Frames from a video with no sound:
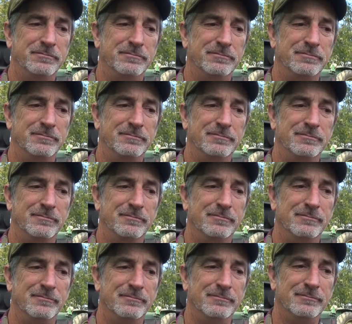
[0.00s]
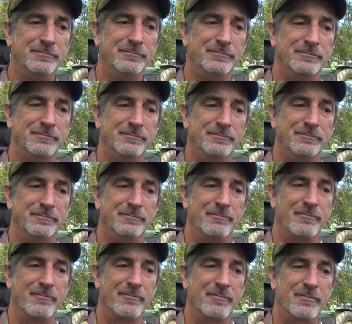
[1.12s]

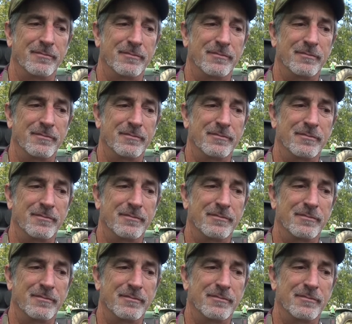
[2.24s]
Nothing is said.